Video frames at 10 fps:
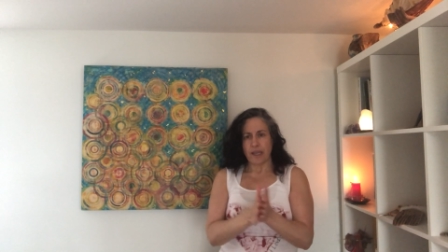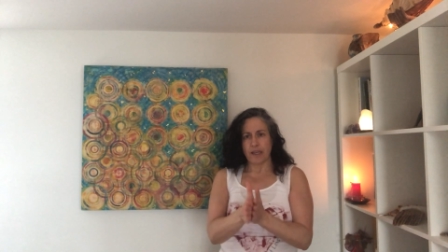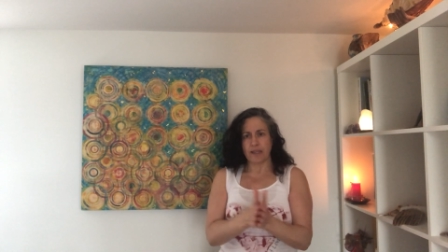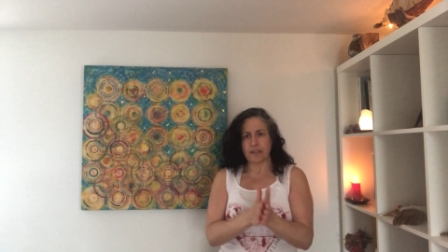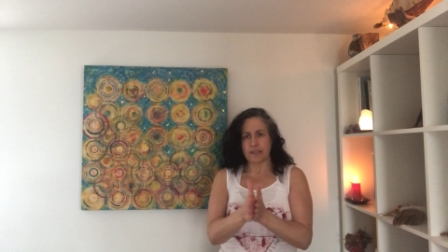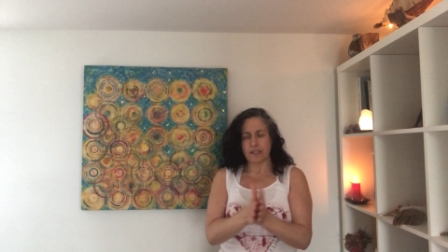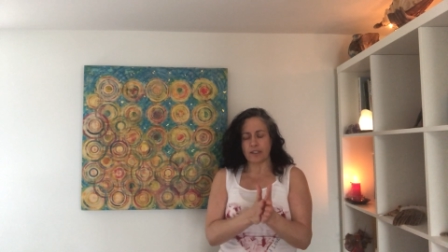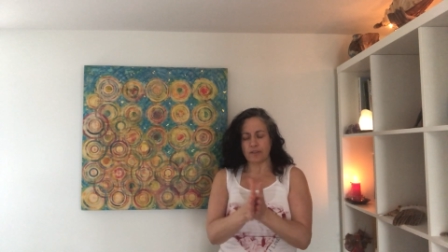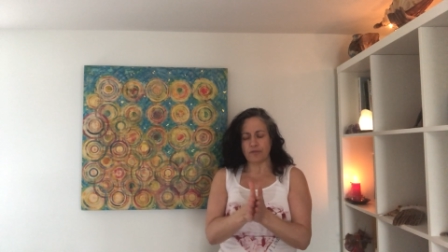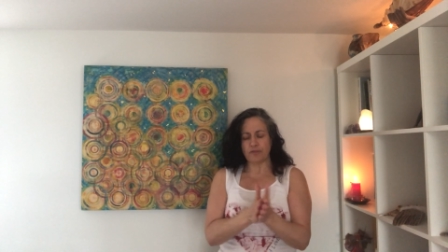And
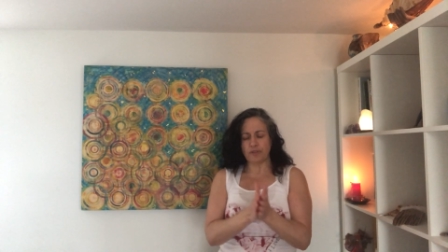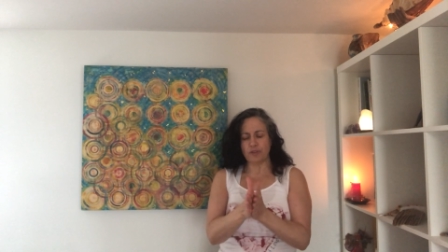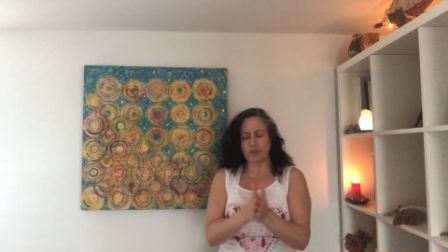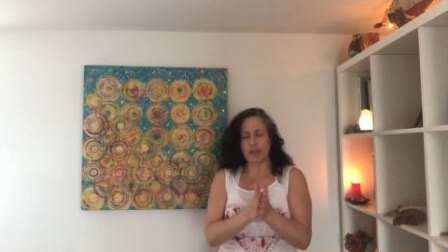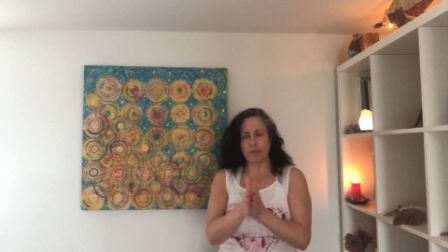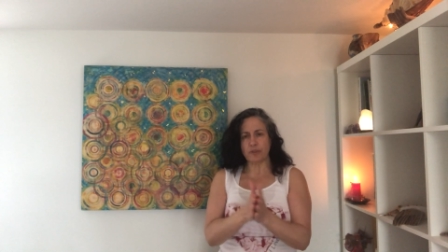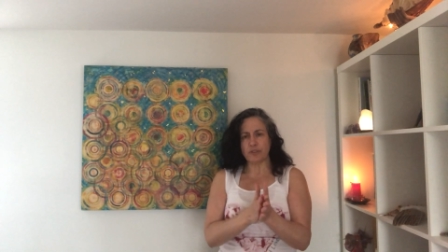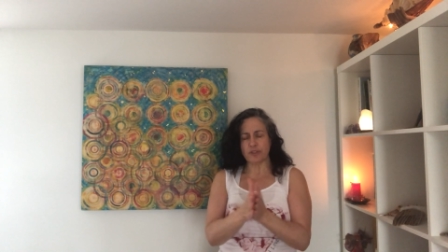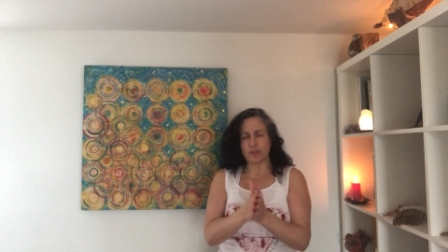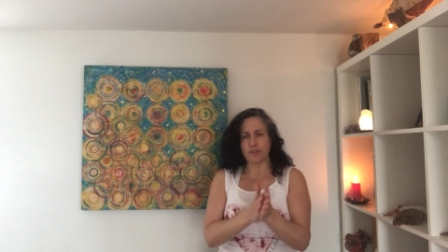if you're able
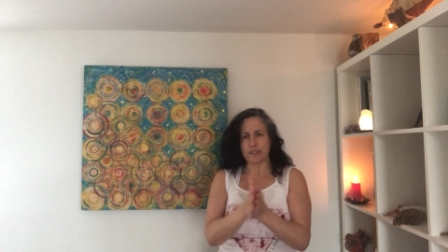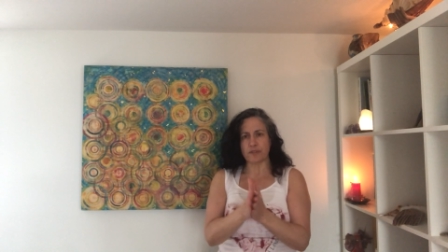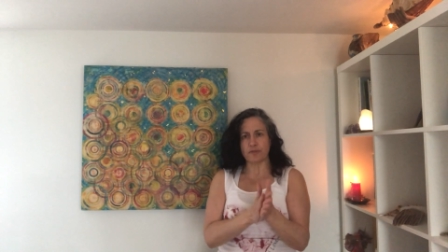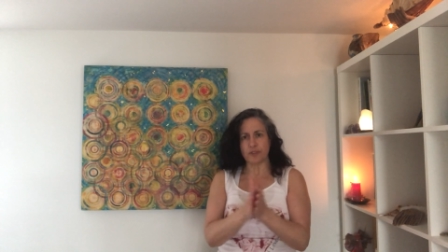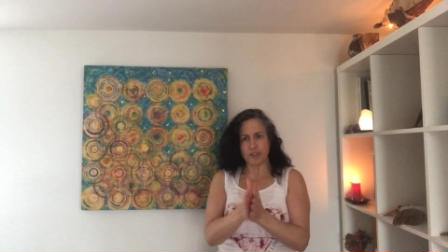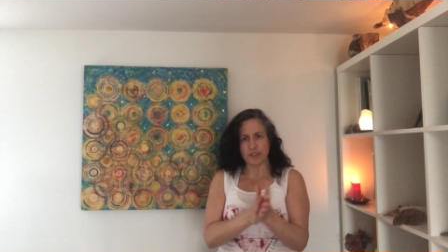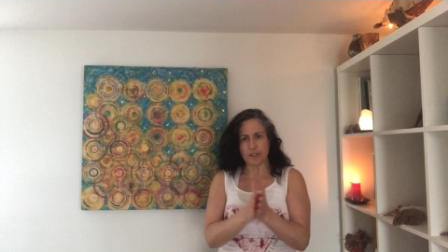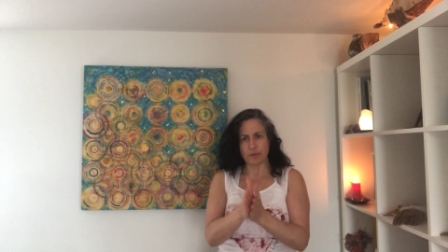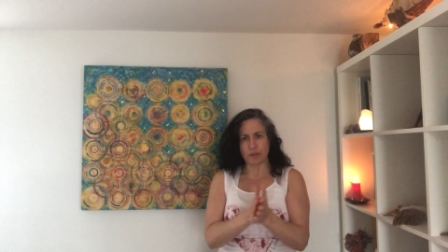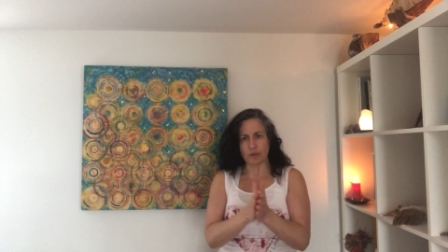to do this first
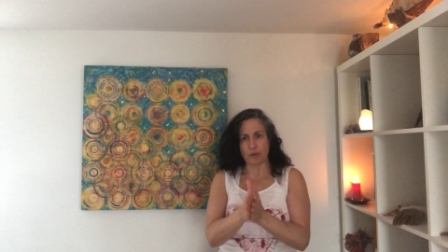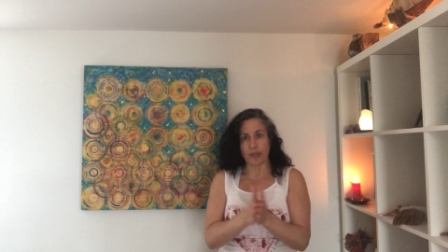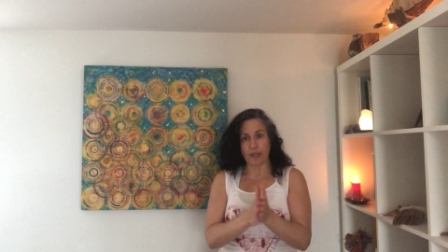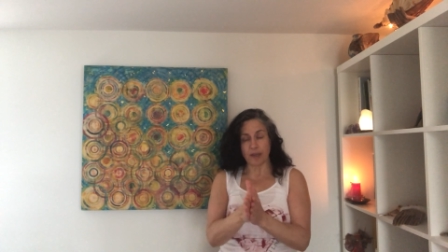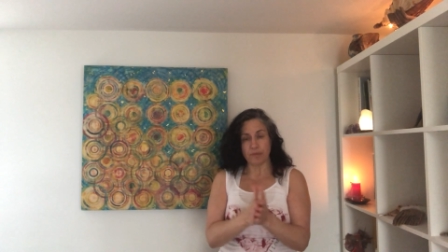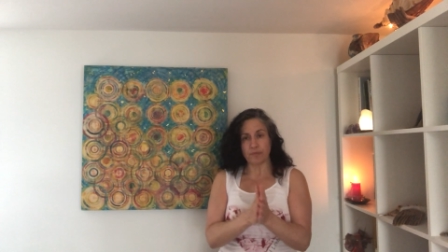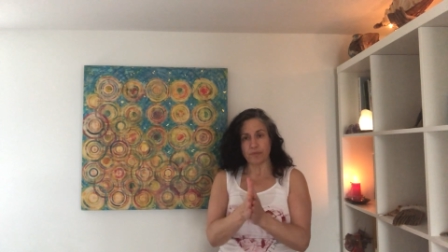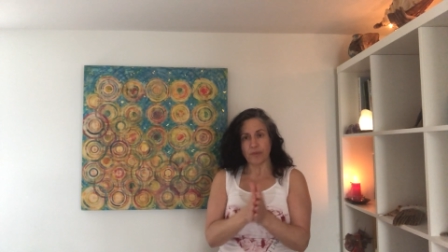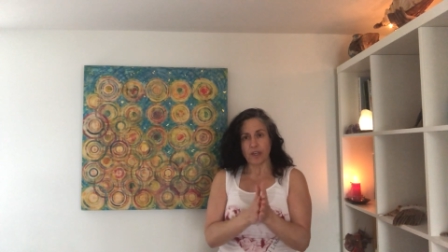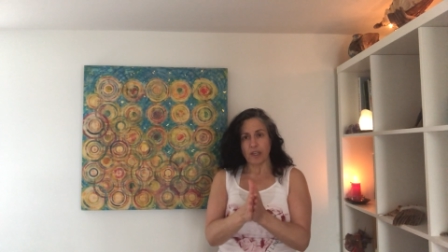thing when you wake up
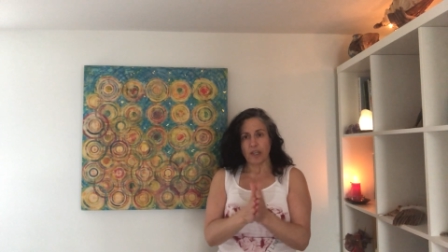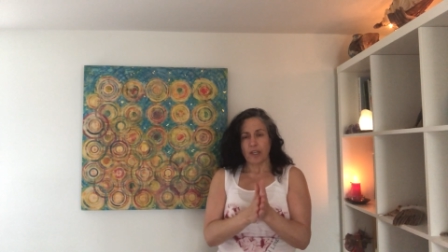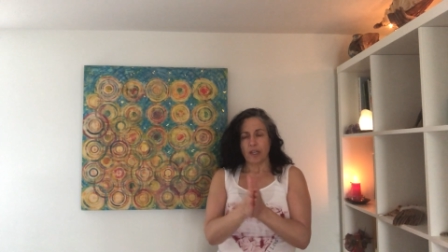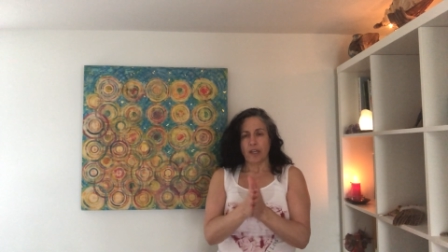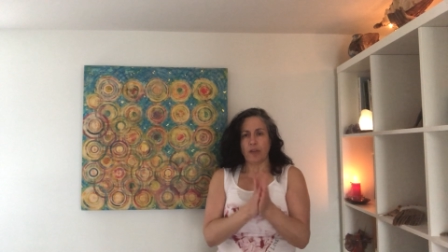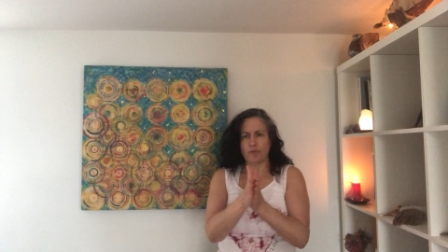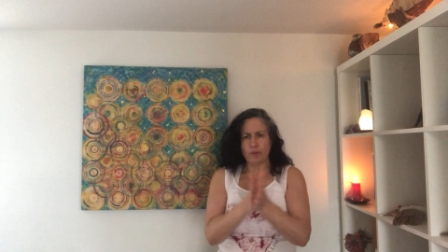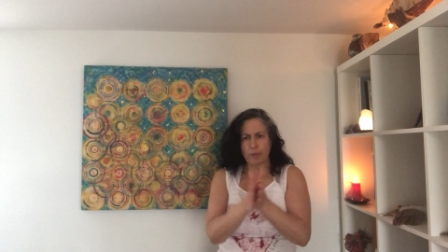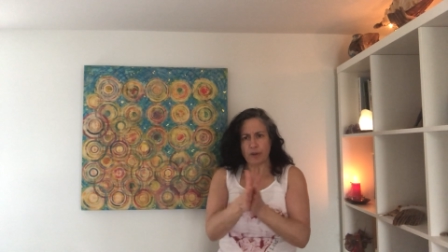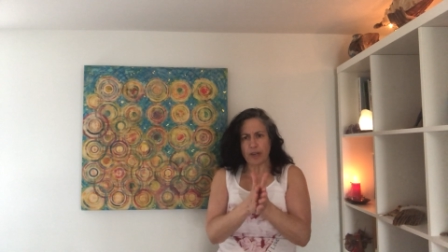and
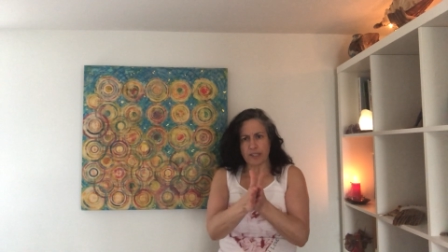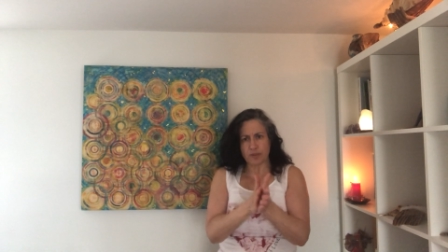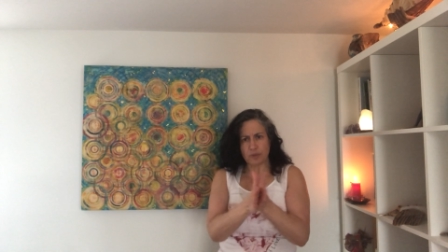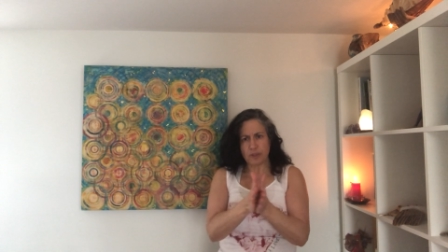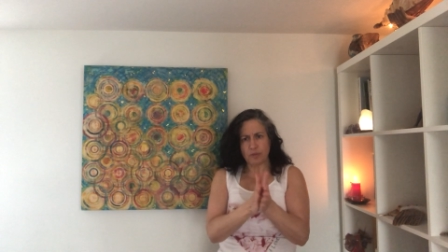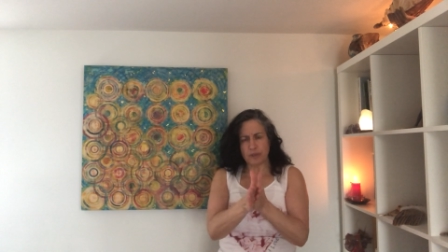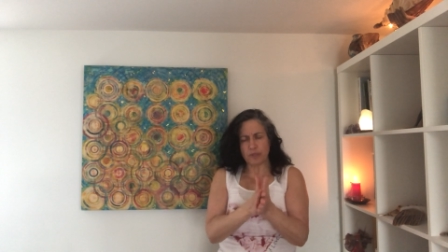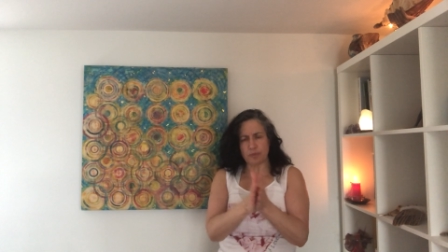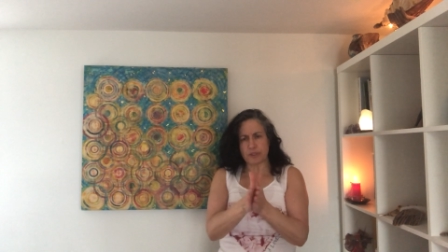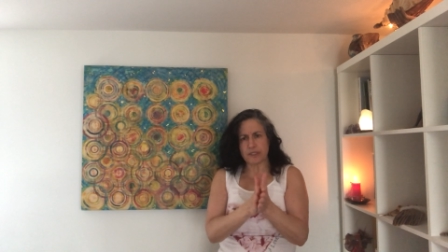rub your hands really, really
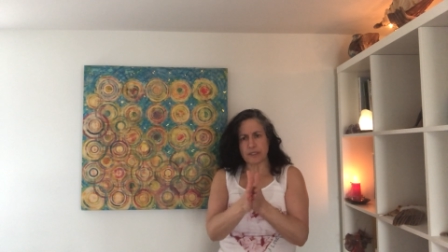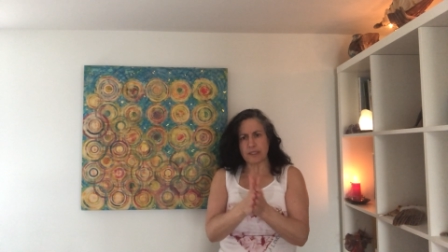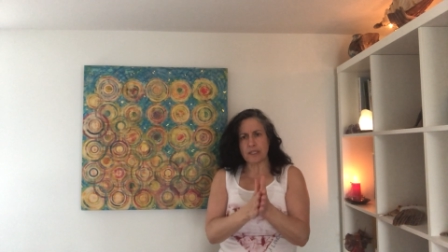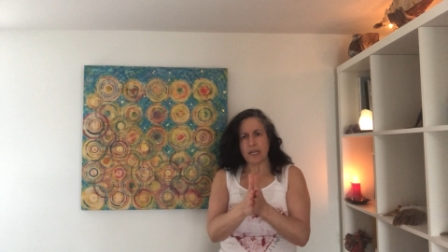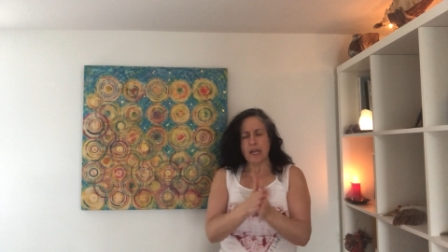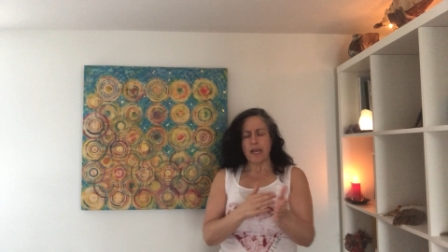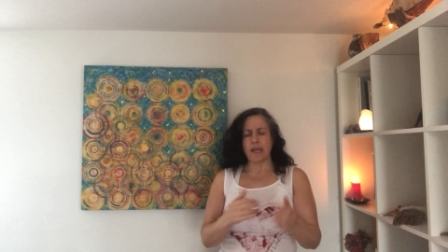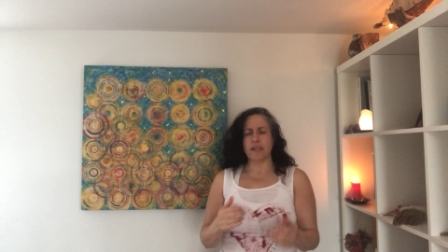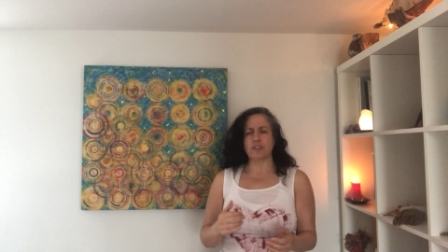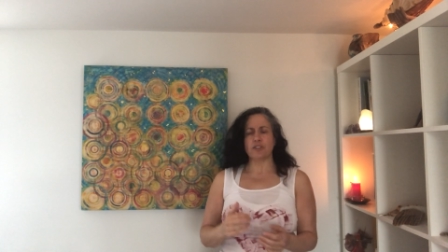briskly
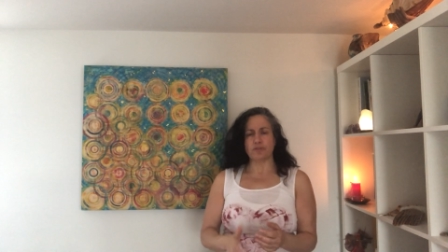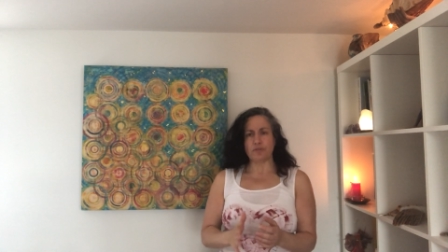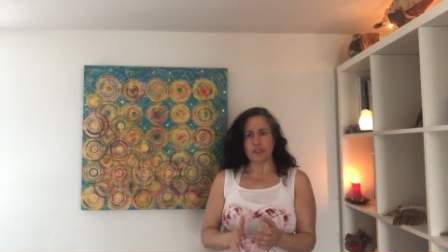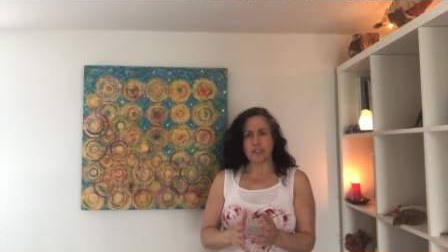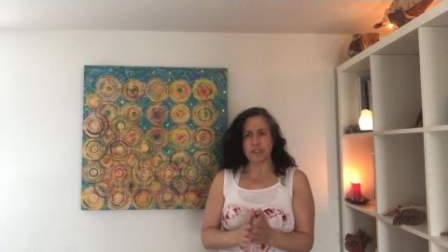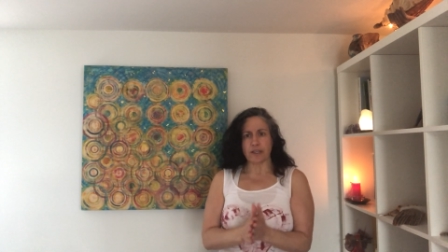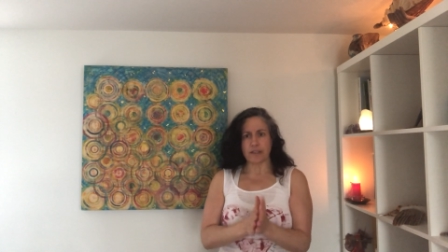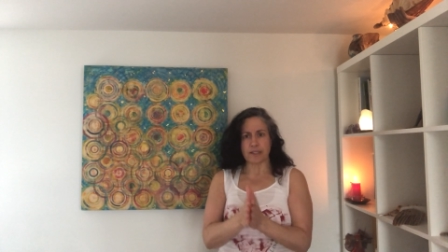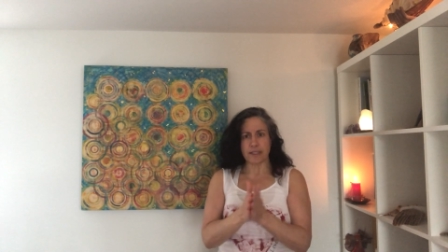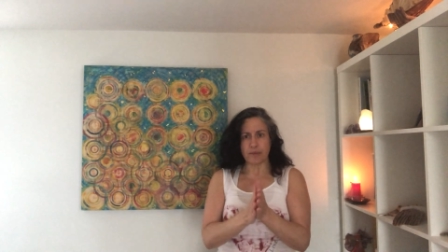and your feet at
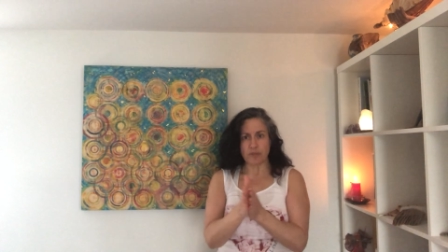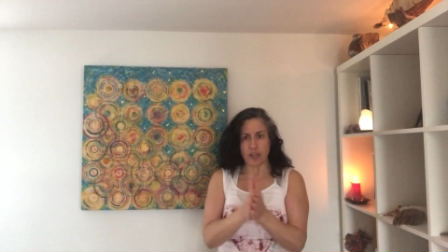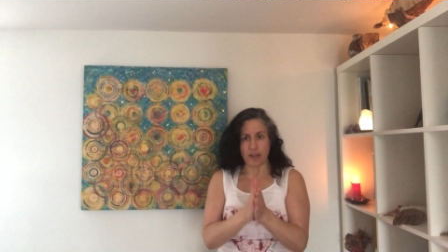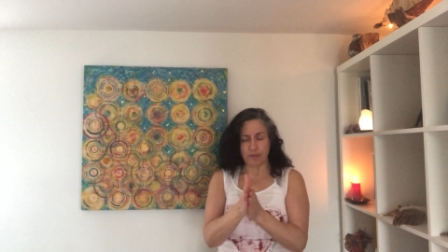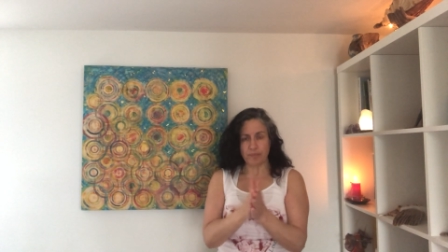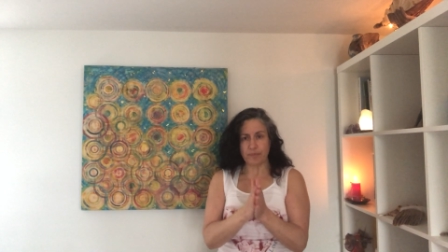the same time,